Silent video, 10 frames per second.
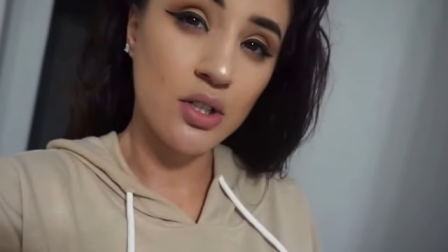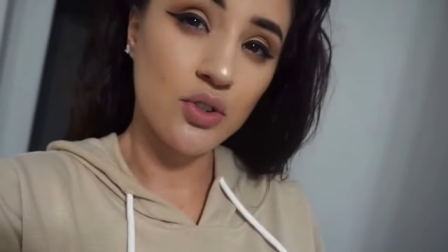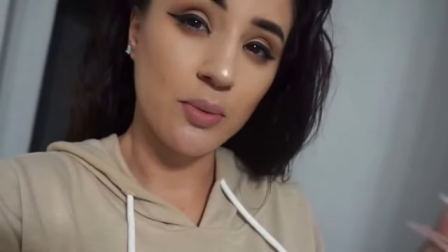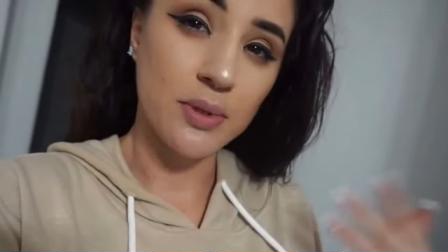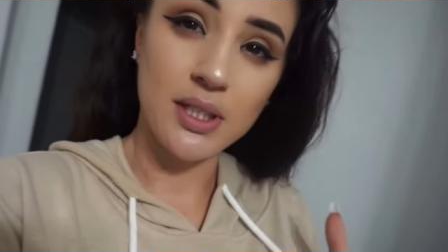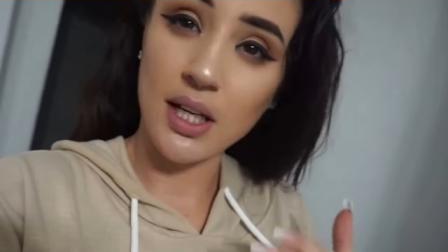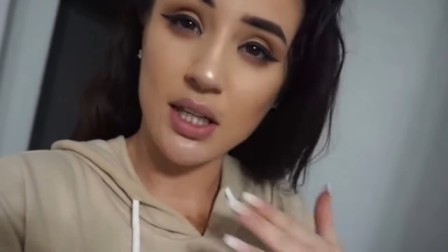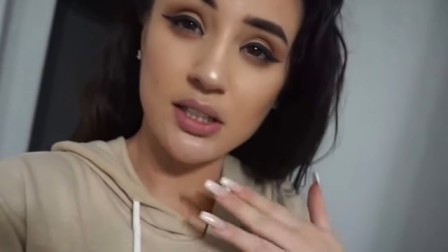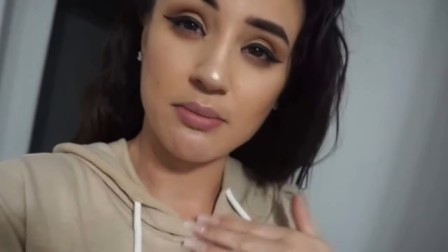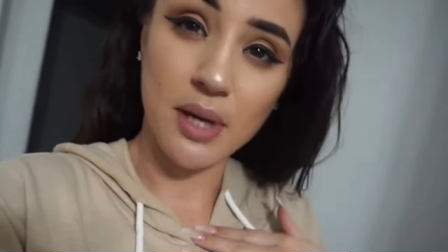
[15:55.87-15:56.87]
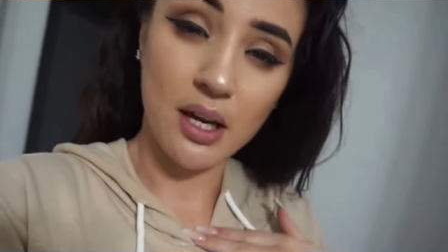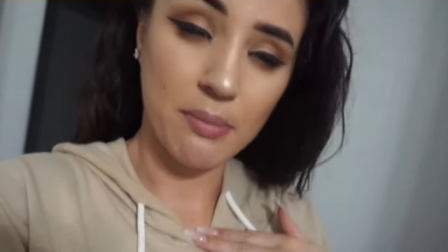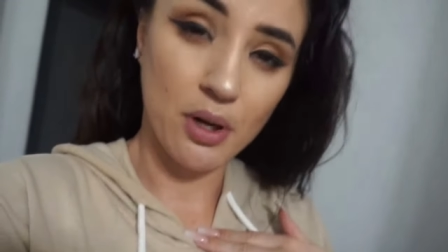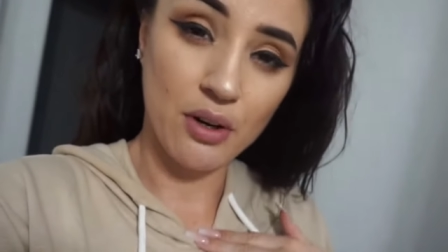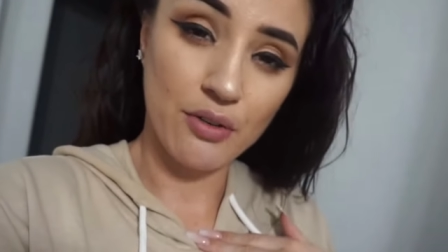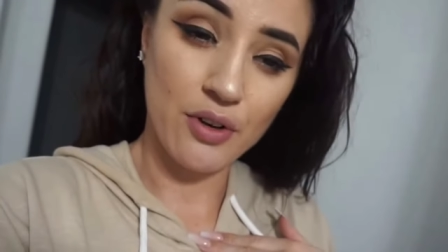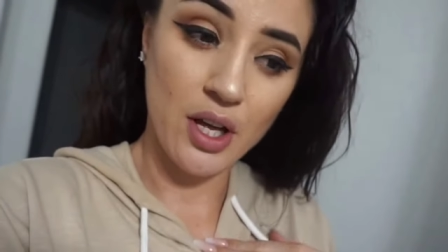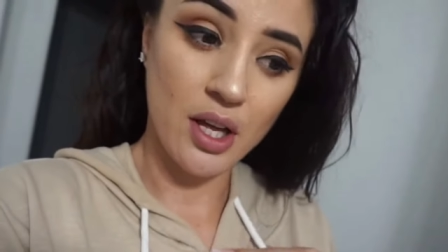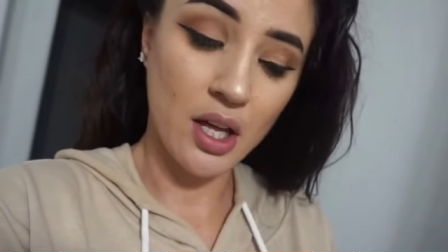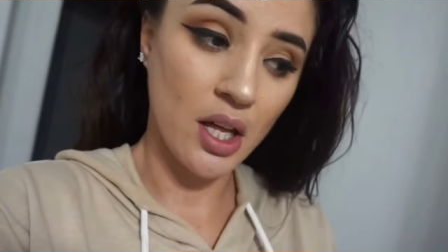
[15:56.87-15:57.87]
So I'm gonna take this makeup off
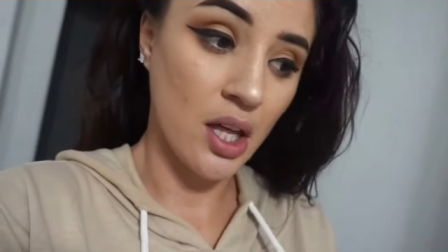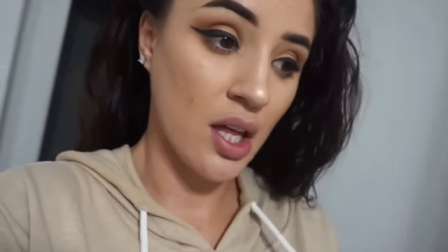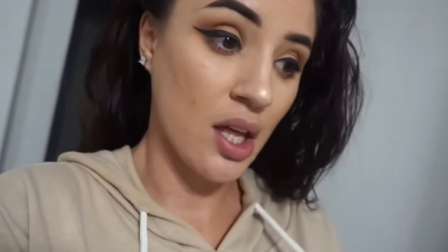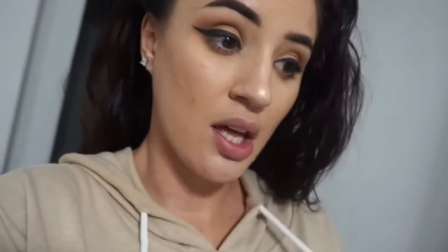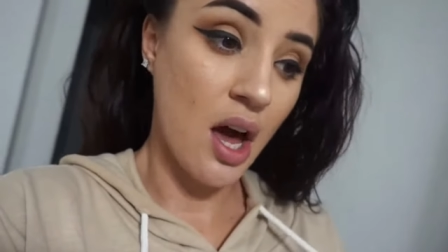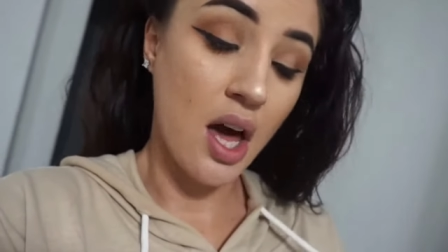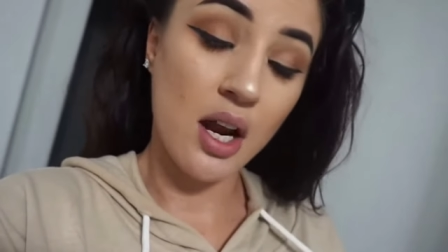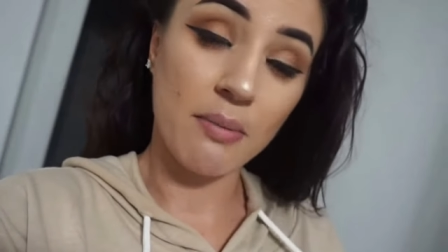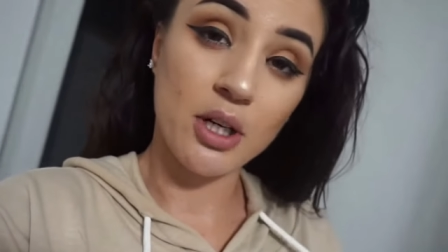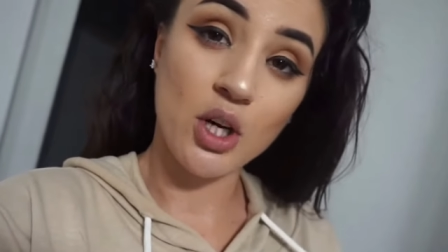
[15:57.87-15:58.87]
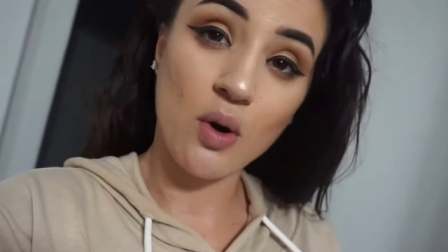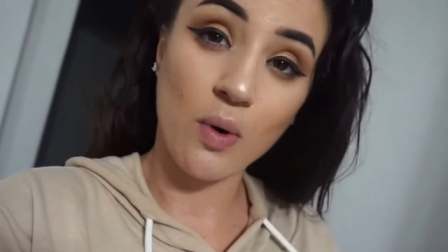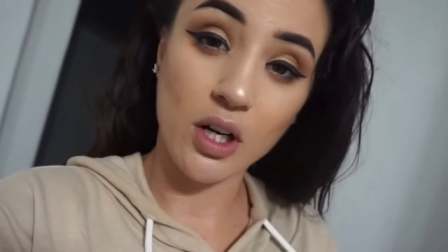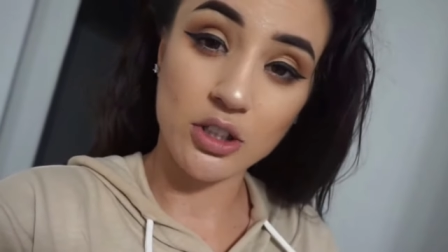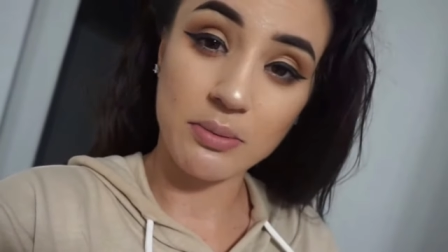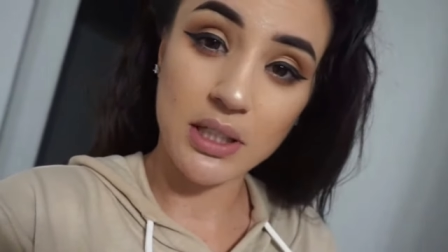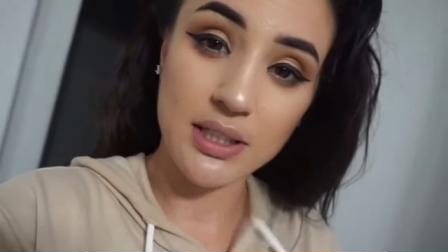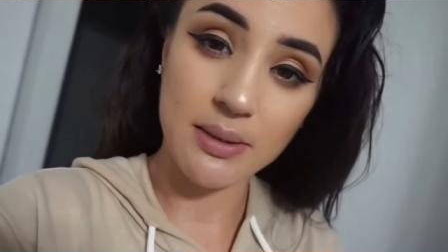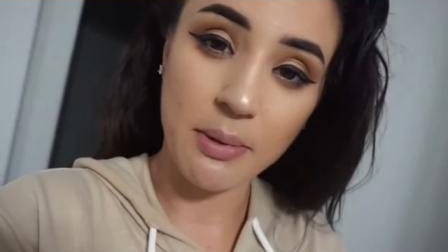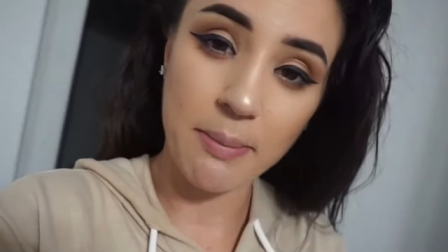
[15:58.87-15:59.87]
and I'm gonna go watch me
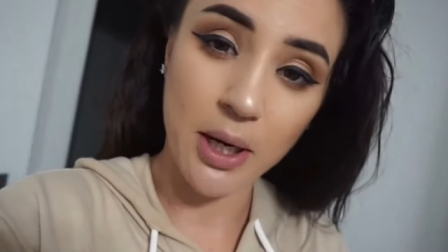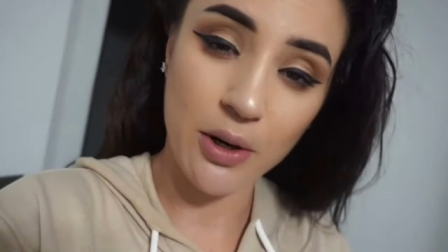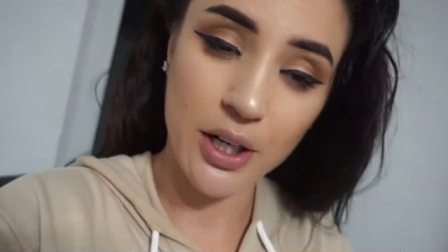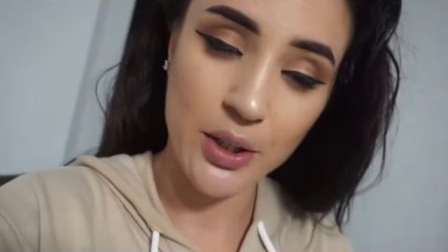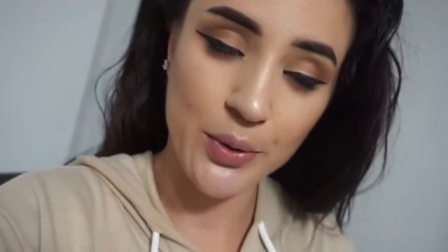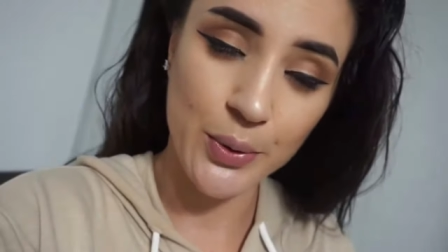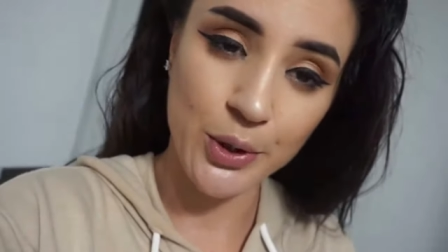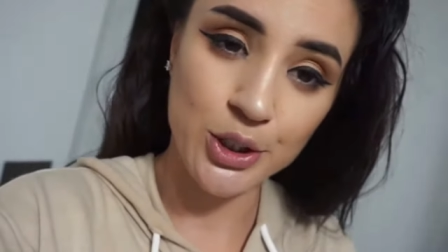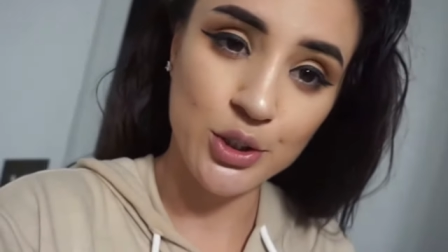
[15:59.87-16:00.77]
some American Horror